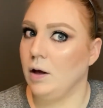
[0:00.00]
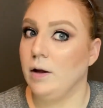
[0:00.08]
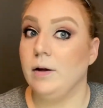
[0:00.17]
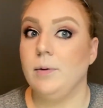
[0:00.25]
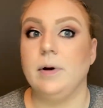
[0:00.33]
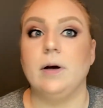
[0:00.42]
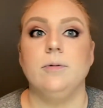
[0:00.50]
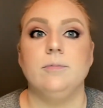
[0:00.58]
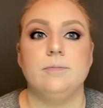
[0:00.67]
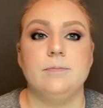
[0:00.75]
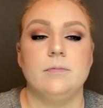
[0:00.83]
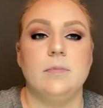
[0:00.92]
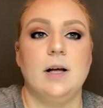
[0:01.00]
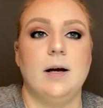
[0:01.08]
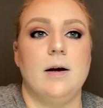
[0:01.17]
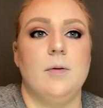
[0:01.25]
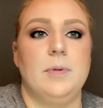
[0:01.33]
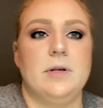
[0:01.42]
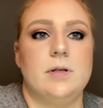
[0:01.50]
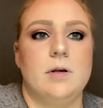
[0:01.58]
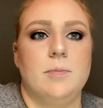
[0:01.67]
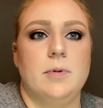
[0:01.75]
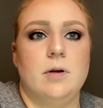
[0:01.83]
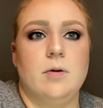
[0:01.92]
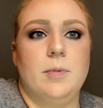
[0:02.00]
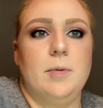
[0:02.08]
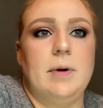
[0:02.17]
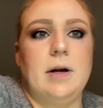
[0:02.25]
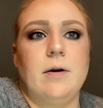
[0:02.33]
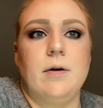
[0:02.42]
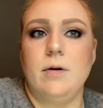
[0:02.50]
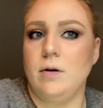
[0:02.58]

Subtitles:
There we go. That kind of picks it up a little bit better.